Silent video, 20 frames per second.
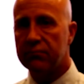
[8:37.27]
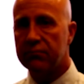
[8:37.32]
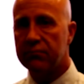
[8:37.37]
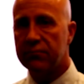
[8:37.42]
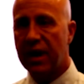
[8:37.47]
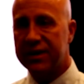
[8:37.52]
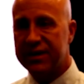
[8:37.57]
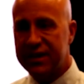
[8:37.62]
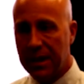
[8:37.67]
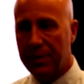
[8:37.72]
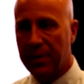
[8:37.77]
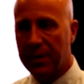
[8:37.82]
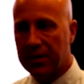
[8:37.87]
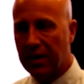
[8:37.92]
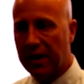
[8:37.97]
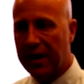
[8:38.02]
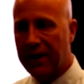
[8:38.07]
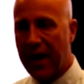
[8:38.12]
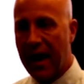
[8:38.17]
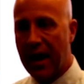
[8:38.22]
Now,
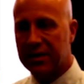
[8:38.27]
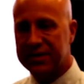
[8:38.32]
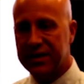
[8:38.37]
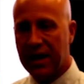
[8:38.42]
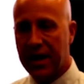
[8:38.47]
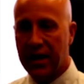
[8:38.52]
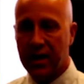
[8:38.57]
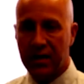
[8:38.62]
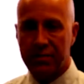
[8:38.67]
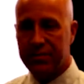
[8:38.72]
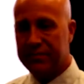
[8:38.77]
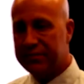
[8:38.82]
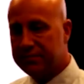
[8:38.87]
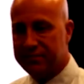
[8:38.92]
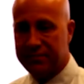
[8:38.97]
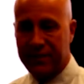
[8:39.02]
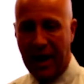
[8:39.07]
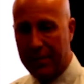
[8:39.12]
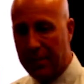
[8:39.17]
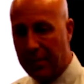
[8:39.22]
typically, the outsider
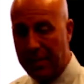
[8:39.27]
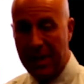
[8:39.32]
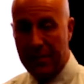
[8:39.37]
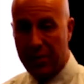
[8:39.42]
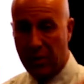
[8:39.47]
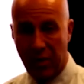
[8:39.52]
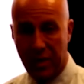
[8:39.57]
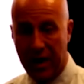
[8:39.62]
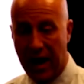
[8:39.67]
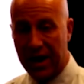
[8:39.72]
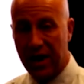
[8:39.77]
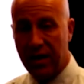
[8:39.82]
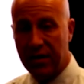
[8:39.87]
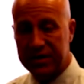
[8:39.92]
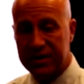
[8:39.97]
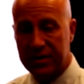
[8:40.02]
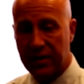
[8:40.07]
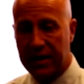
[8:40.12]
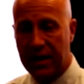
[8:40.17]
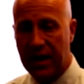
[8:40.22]
type of people who are not used
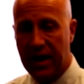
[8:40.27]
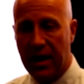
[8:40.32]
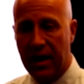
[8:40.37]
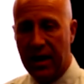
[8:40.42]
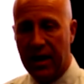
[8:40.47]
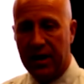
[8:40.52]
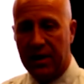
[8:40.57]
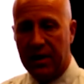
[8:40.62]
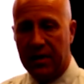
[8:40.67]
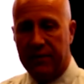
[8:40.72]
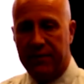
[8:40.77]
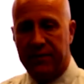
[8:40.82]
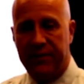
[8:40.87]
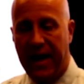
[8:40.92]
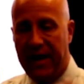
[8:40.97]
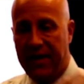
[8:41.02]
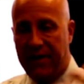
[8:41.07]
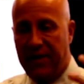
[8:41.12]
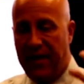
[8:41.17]
to it,